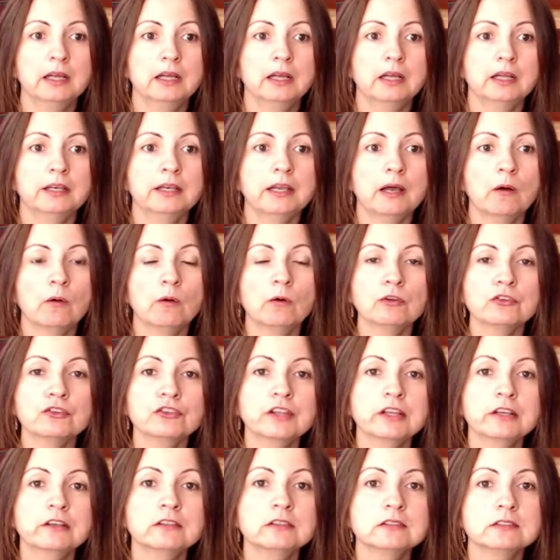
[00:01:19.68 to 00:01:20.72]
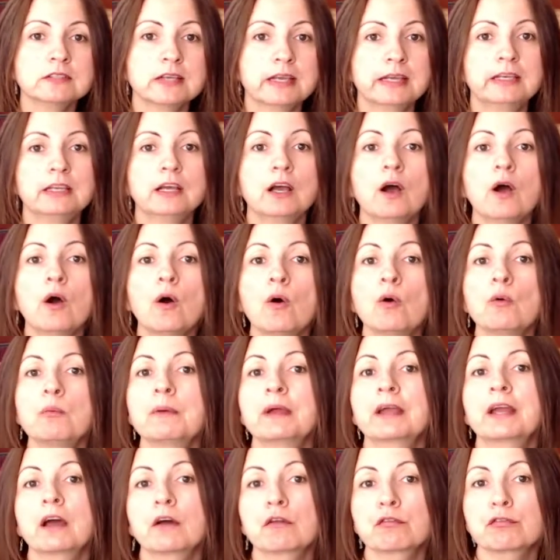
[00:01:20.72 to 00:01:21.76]
Now, also they contain
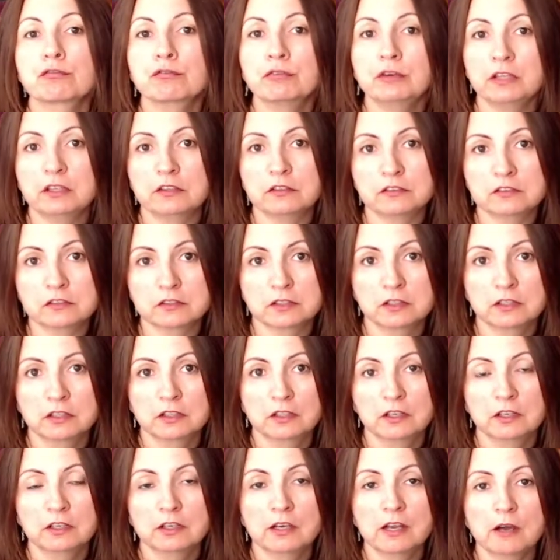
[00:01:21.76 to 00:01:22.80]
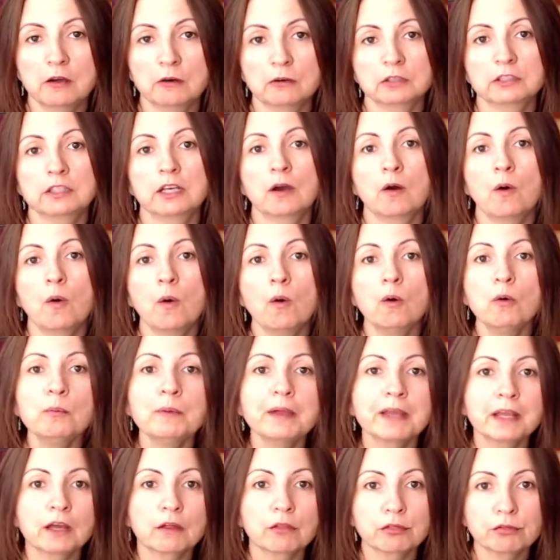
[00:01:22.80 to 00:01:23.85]
omega threes. Now, the
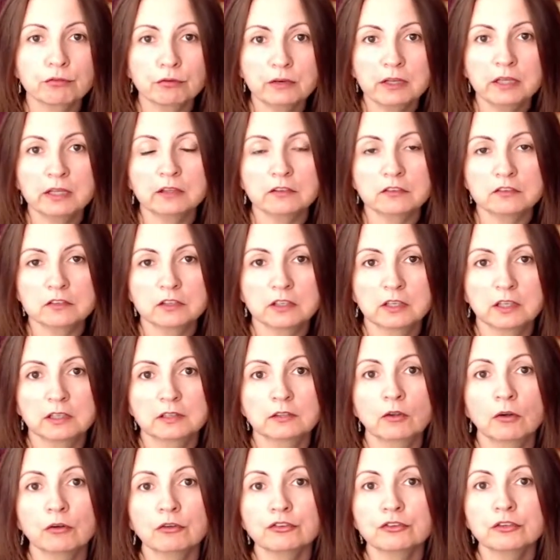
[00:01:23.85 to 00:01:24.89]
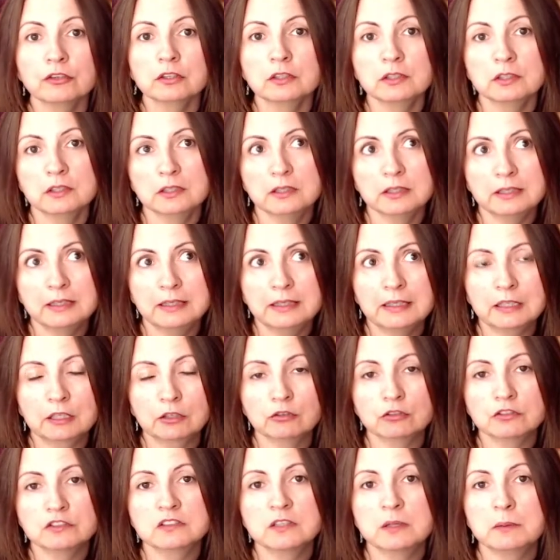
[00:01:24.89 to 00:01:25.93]
omega threes, they also
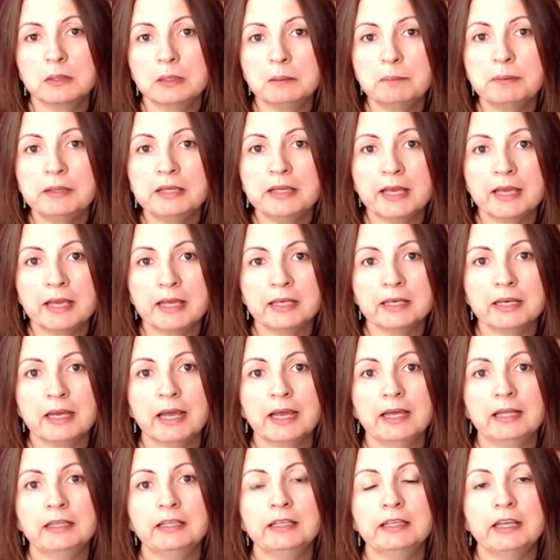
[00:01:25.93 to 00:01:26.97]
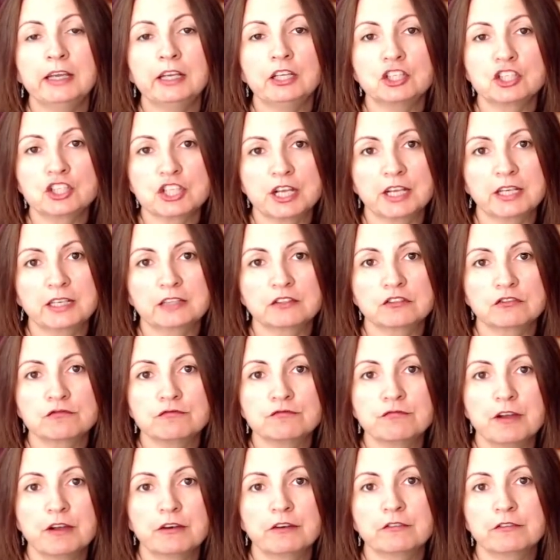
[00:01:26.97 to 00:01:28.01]
includes the E P A and D H A that's
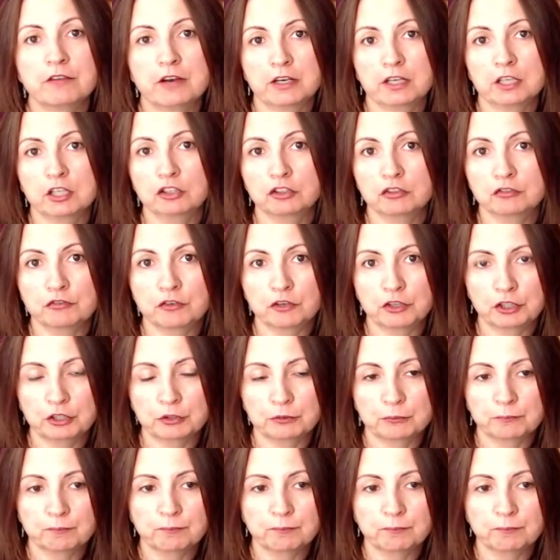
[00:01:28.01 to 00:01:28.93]
very, very good for you.